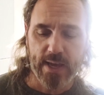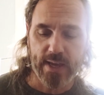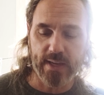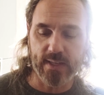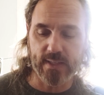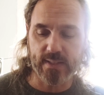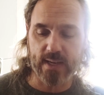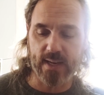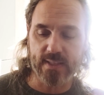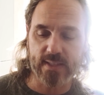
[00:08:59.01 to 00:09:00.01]
is
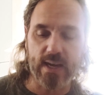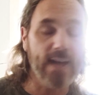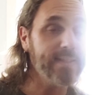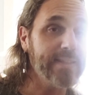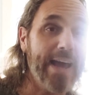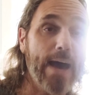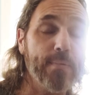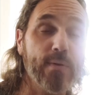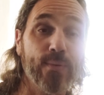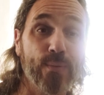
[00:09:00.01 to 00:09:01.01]
uh, Scott
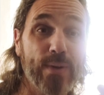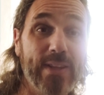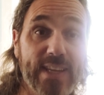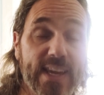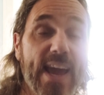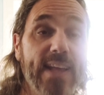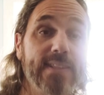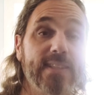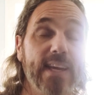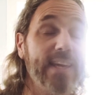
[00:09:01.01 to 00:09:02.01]
Stapp really
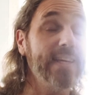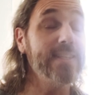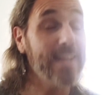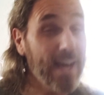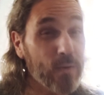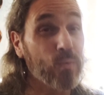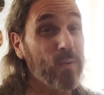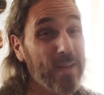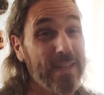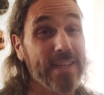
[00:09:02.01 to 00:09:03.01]
can sing. He's got a
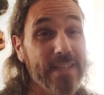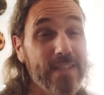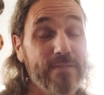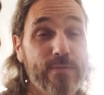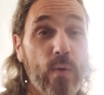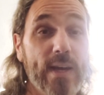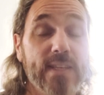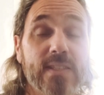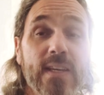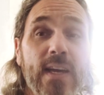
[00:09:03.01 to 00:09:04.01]
really good
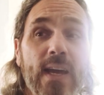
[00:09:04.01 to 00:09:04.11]
voice.